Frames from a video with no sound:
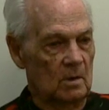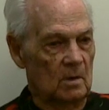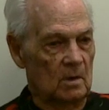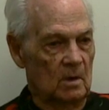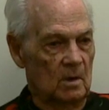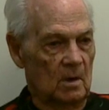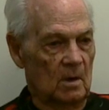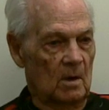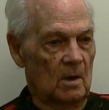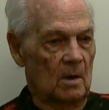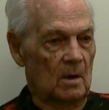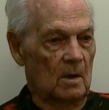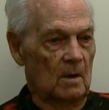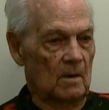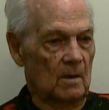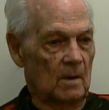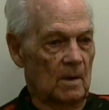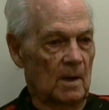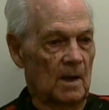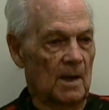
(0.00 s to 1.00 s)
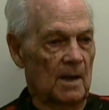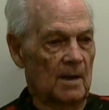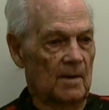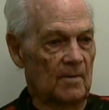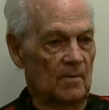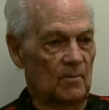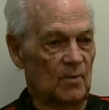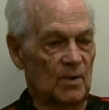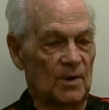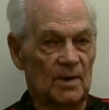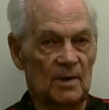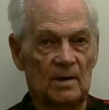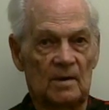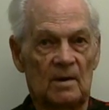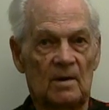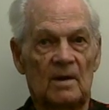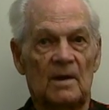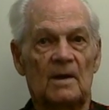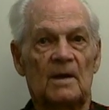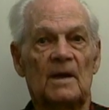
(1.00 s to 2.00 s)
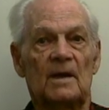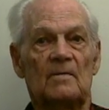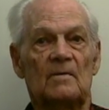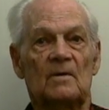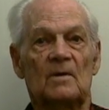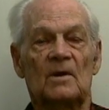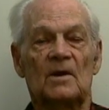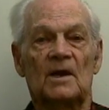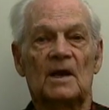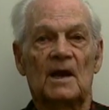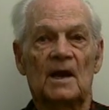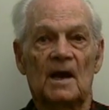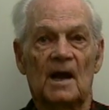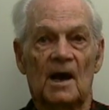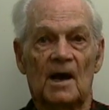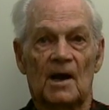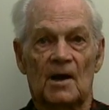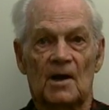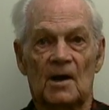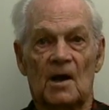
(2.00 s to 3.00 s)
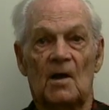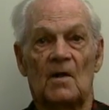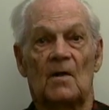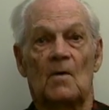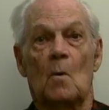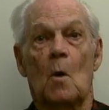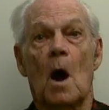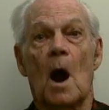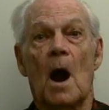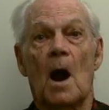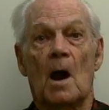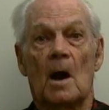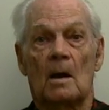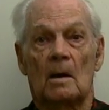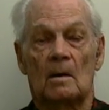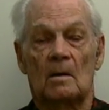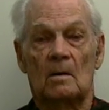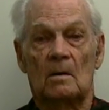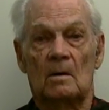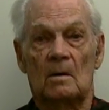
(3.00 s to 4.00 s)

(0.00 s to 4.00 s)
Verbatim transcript: Court-martial. That was another general. And he got another wire